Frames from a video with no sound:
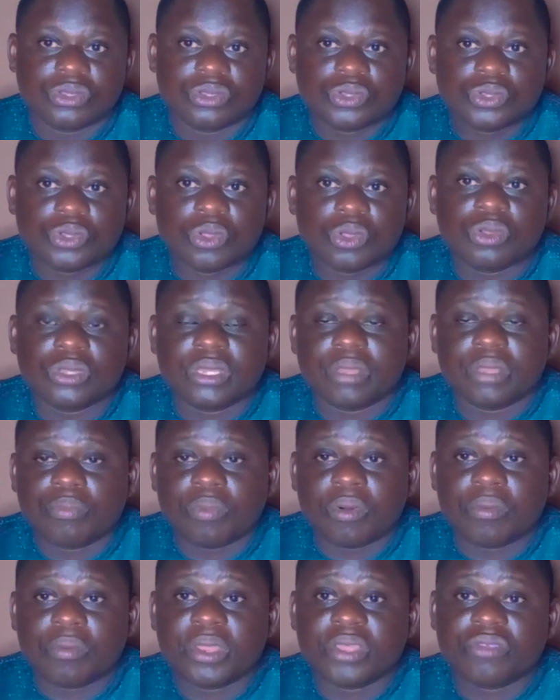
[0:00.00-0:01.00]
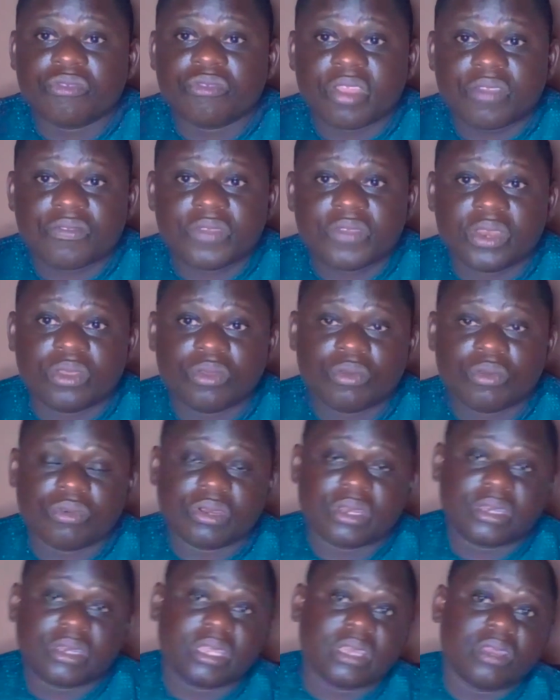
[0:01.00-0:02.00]
So the public revenue
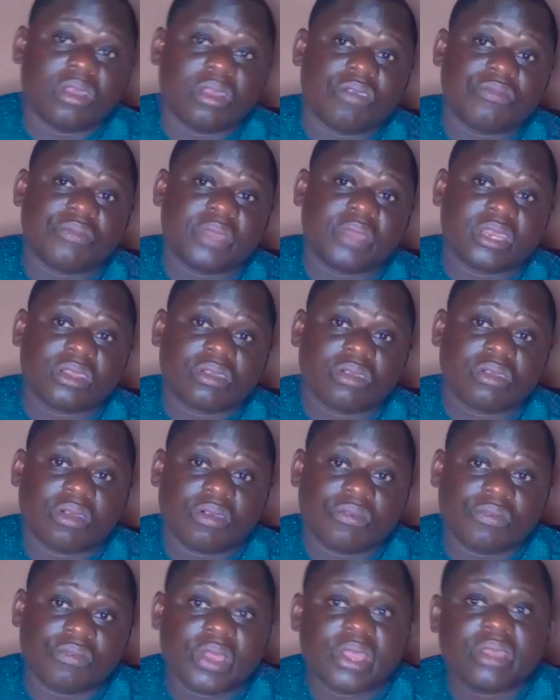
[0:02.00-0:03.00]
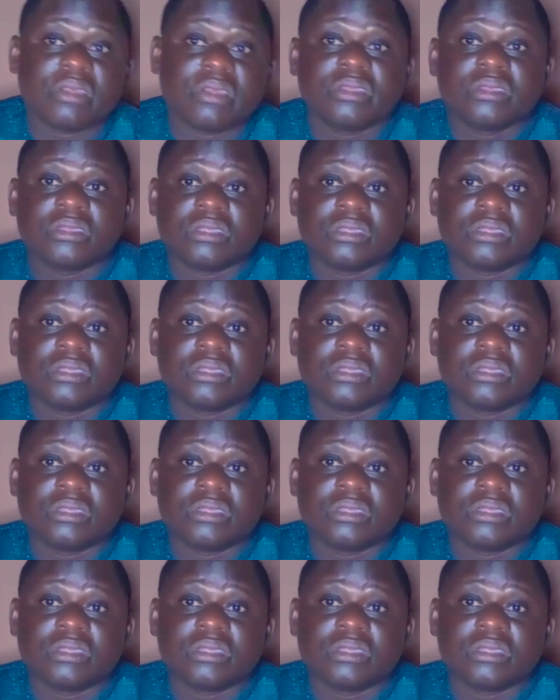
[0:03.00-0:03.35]
within the government cover